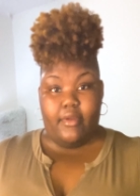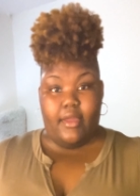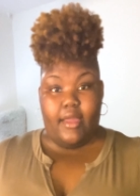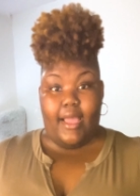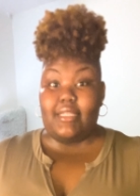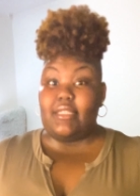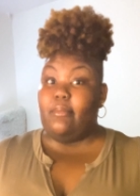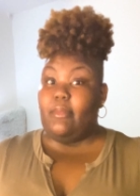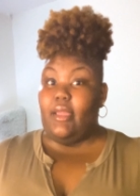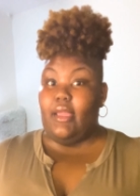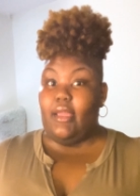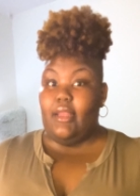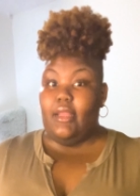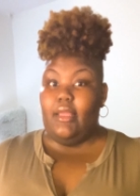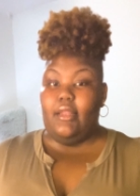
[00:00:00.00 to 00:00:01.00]
as a
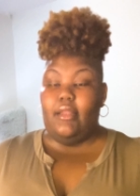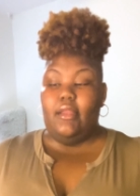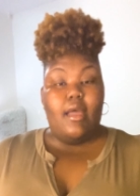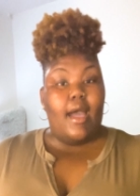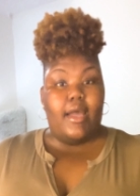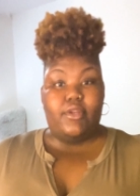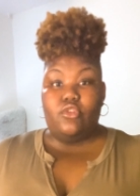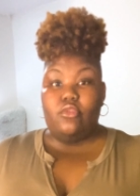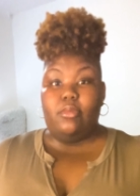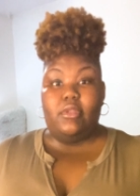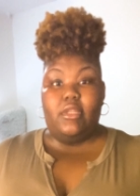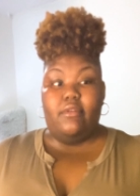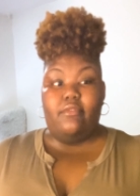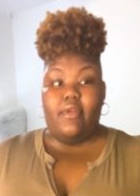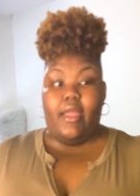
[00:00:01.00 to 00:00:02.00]
man. And I do
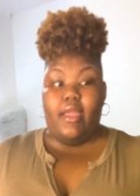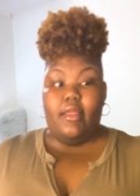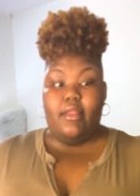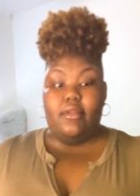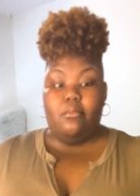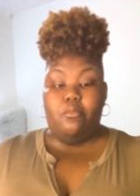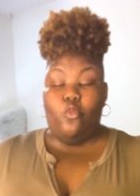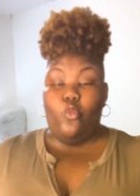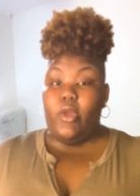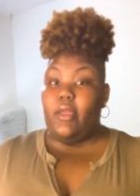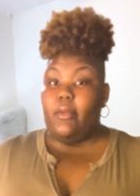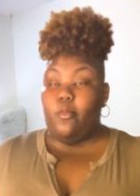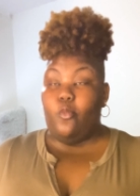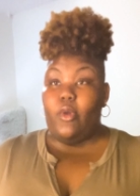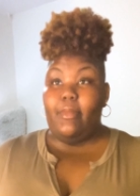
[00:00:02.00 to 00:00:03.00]
believe that
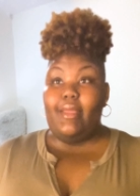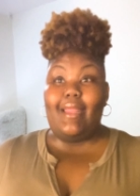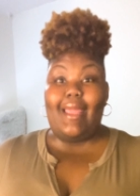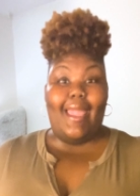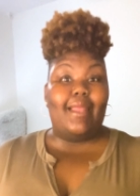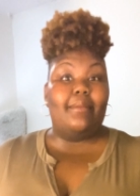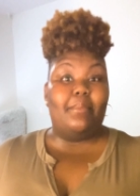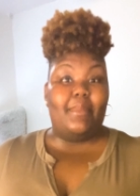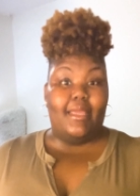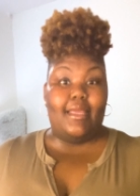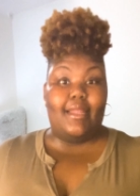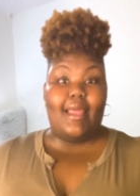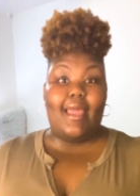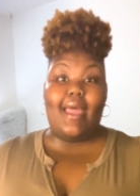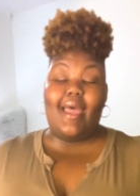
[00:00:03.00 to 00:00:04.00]
when women and
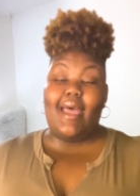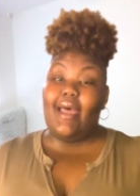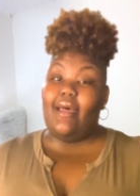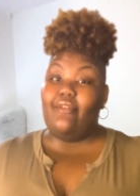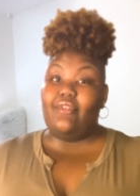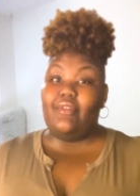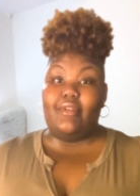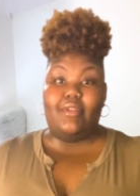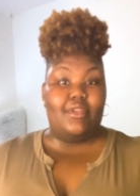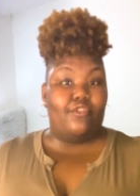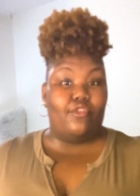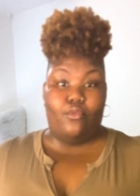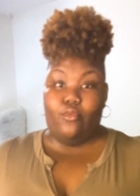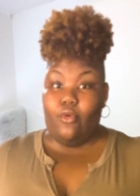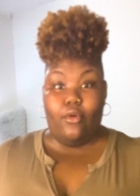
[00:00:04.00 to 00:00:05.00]
men have
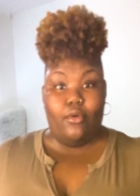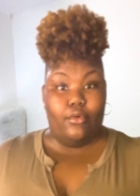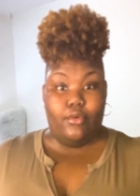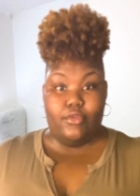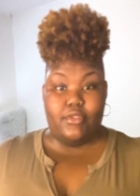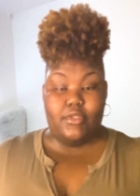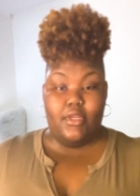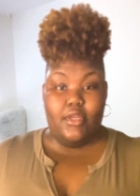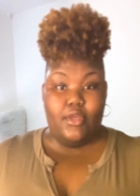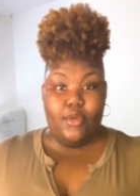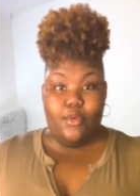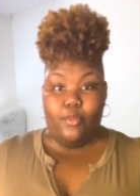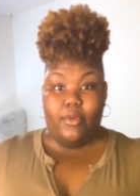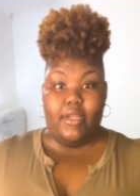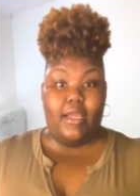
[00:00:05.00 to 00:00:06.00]
different roles
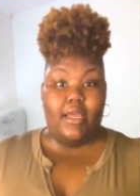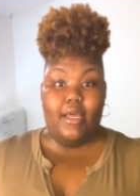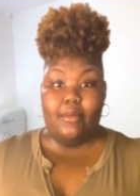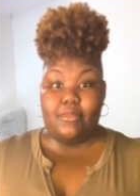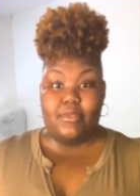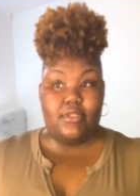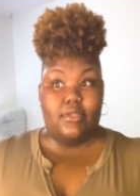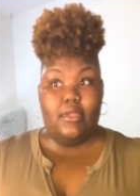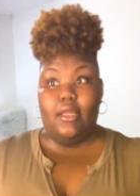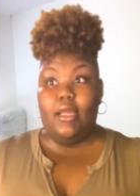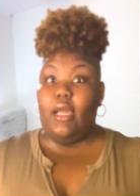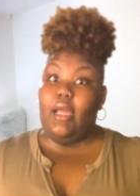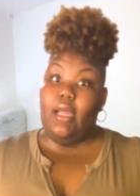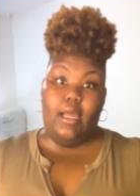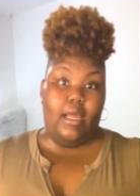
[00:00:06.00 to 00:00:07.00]
when it comes to
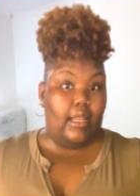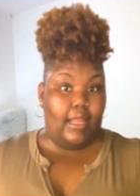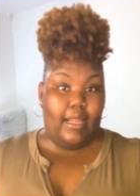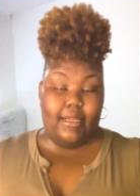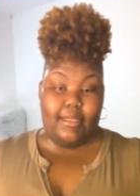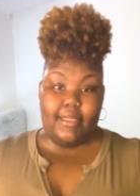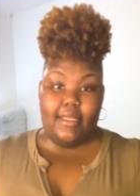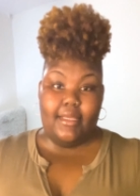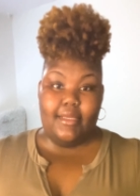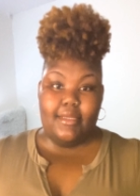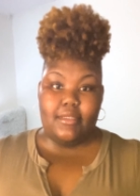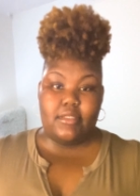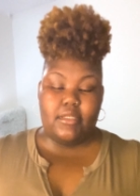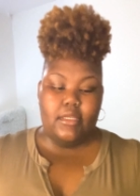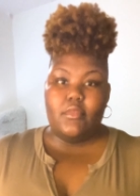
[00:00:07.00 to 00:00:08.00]
a lot of
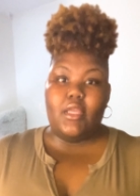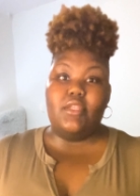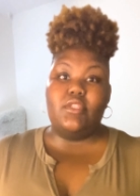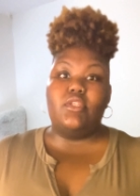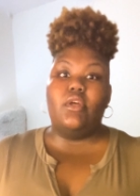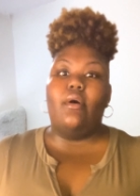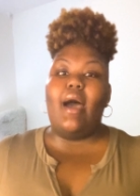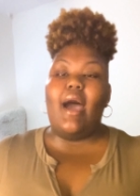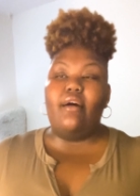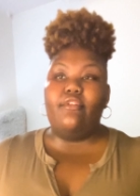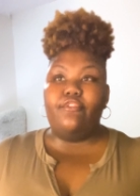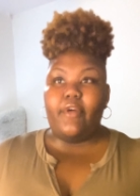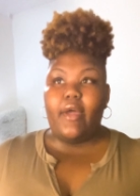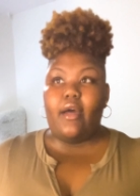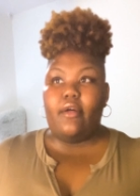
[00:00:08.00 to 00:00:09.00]
things. And so I've
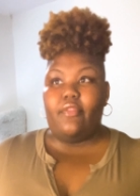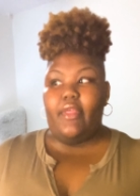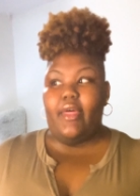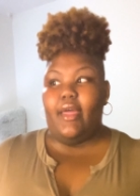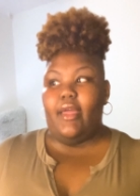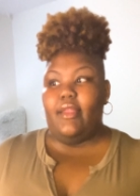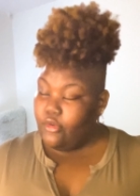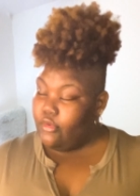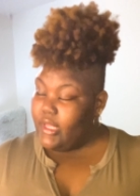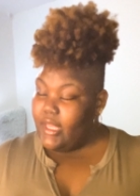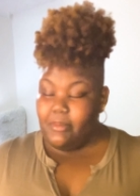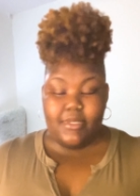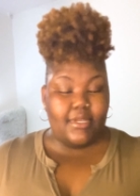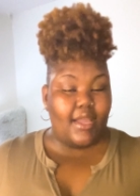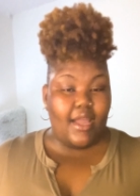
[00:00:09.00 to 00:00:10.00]
found that what
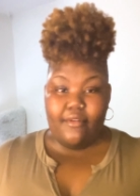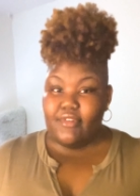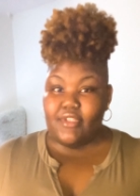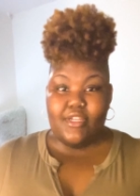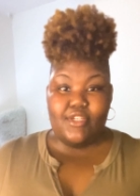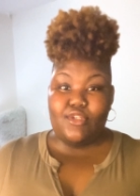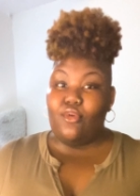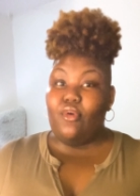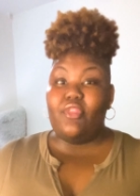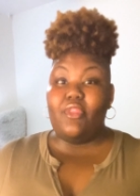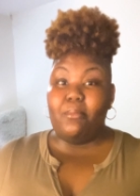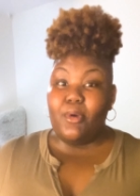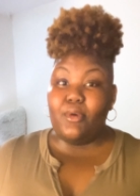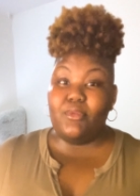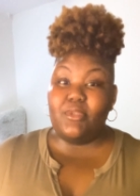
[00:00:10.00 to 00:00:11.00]
keeps the conversation going the
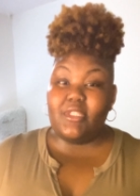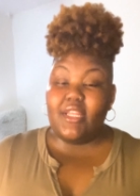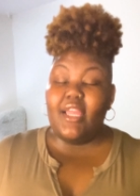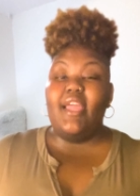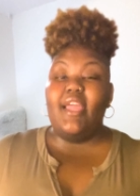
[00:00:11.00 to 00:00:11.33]
most